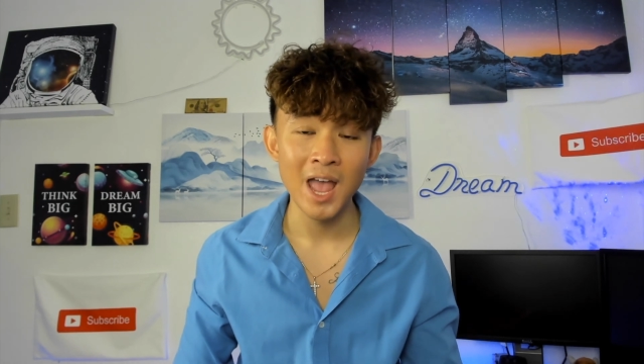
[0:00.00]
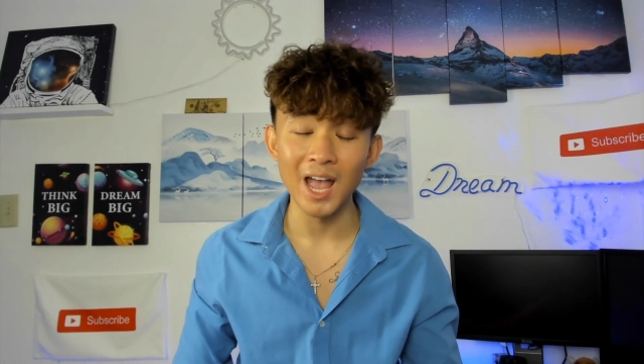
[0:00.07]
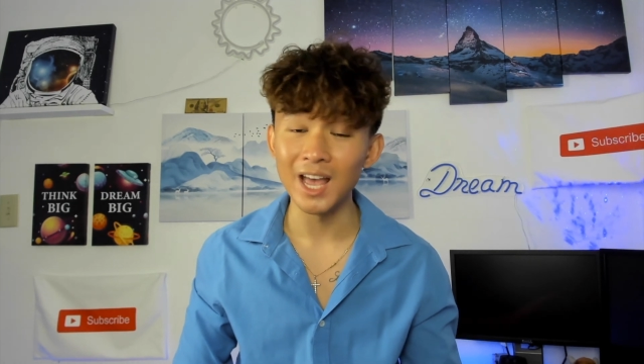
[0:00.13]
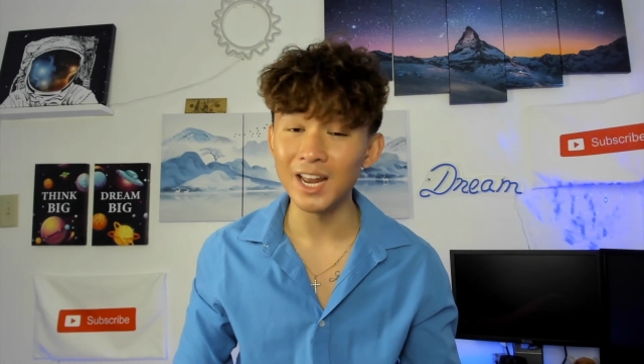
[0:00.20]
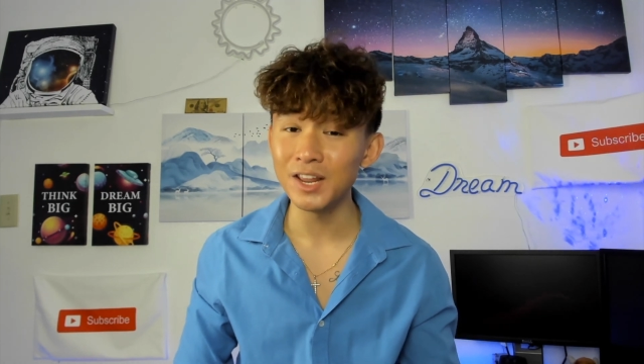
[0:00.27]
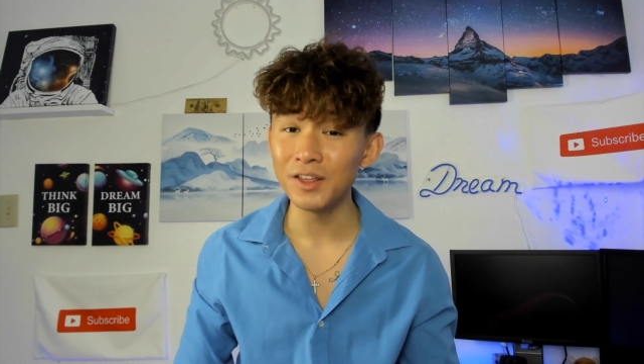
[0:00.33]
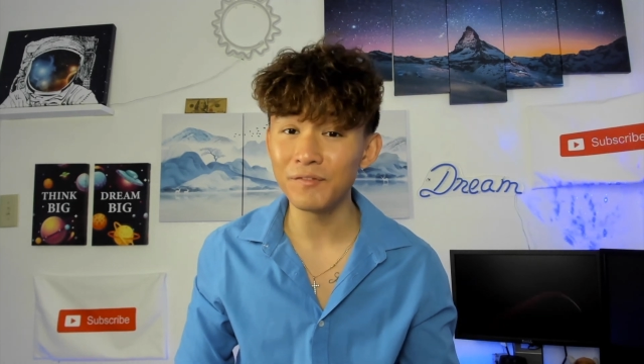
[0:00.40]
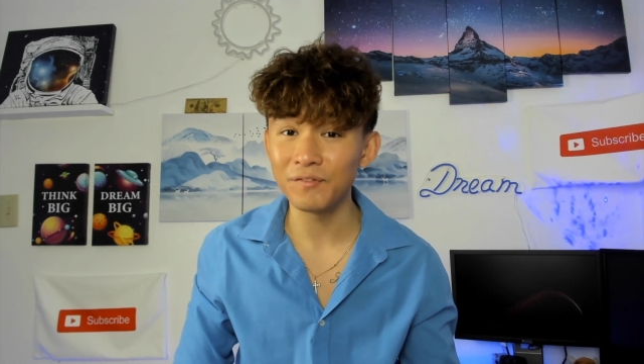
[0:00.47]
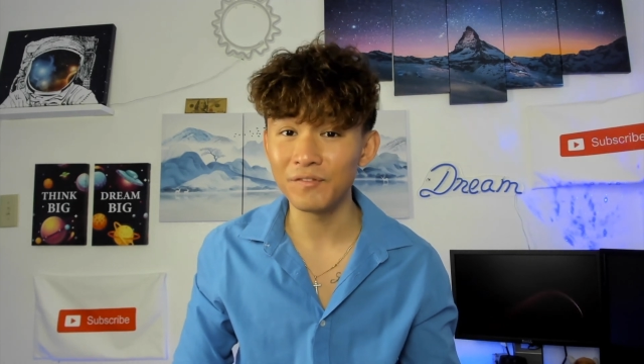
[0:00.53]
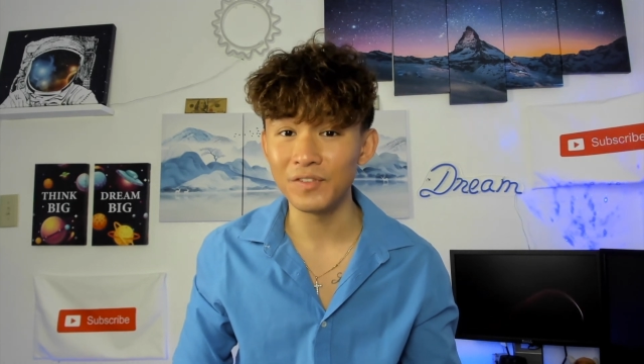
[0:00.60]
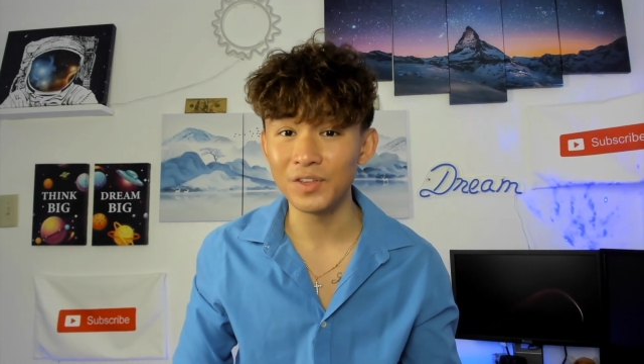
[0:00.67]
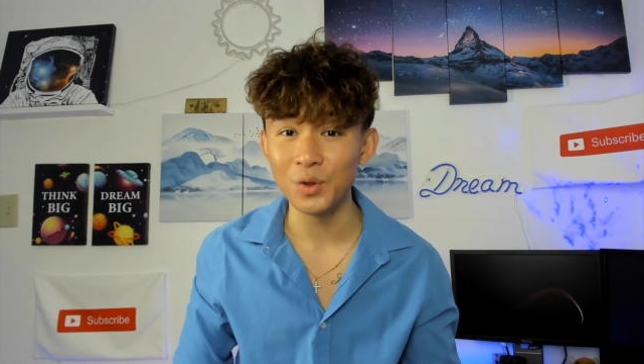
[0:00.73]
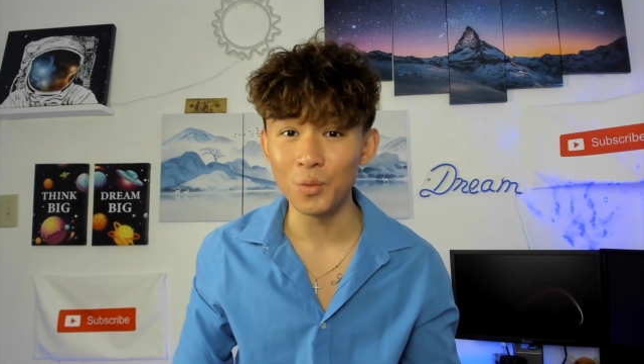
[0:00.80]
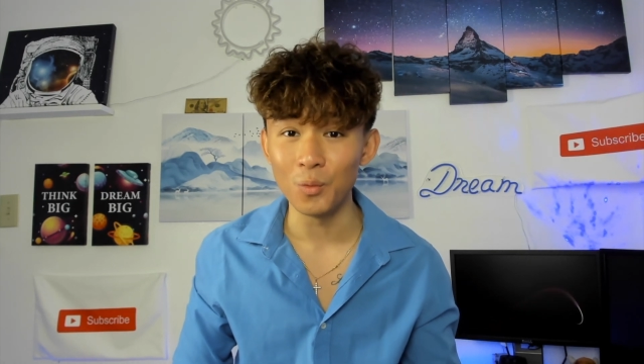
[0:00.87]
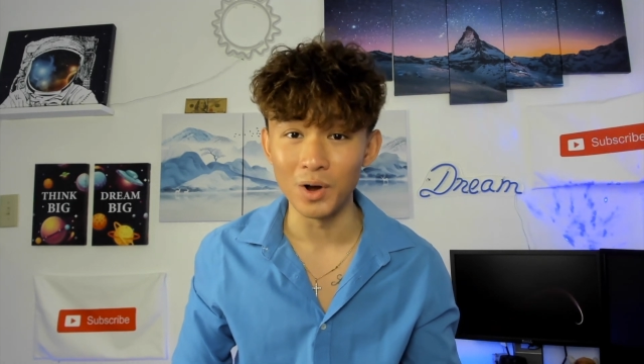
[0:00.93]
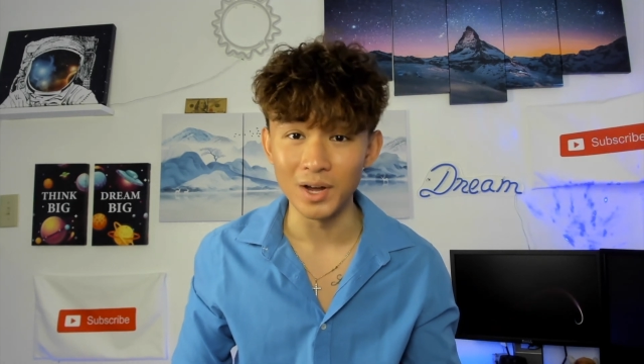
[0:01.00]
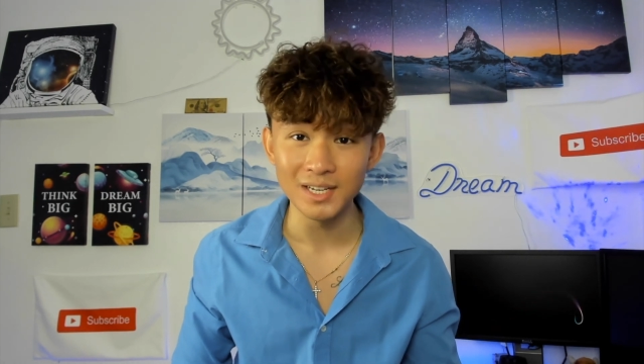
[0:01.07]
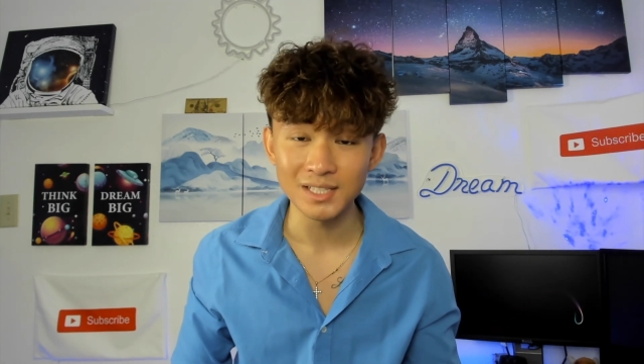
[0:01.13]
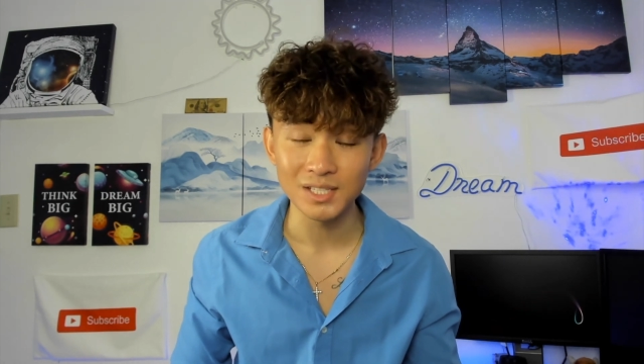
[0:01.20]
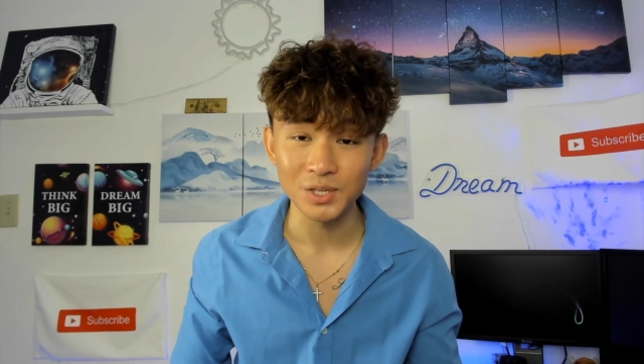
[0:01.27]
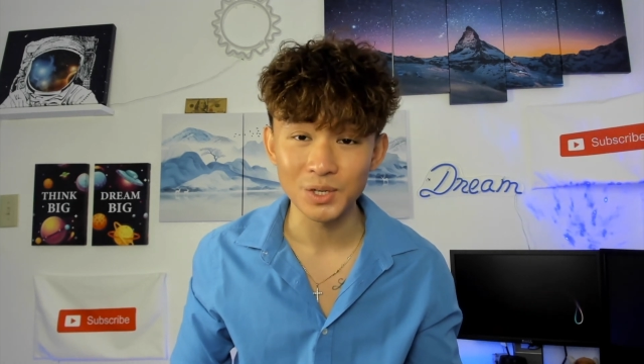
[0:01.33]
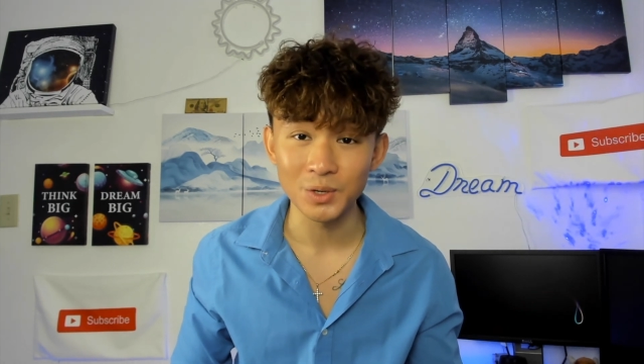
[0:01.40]
And if he
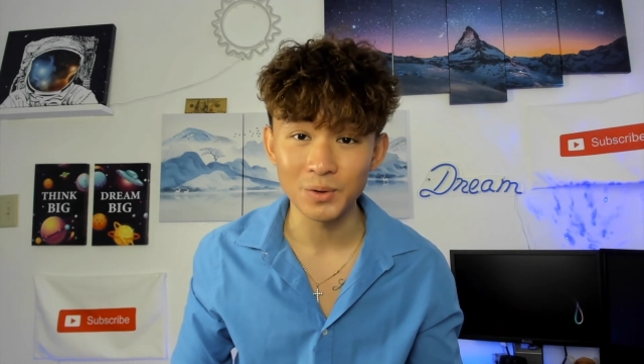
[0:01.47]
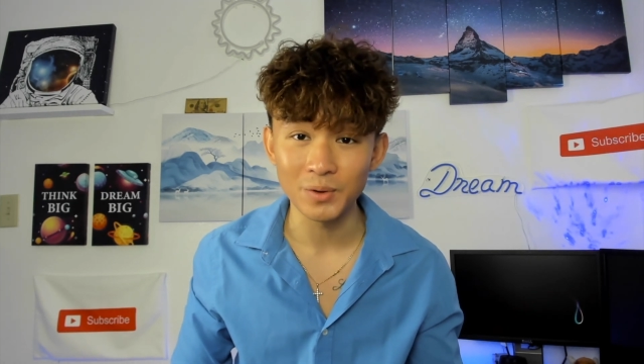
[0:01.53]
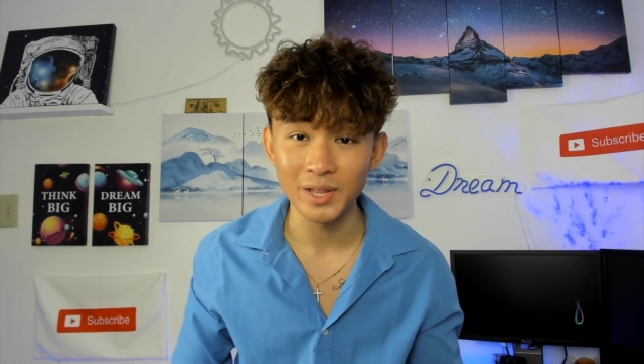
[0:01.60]
wanted to,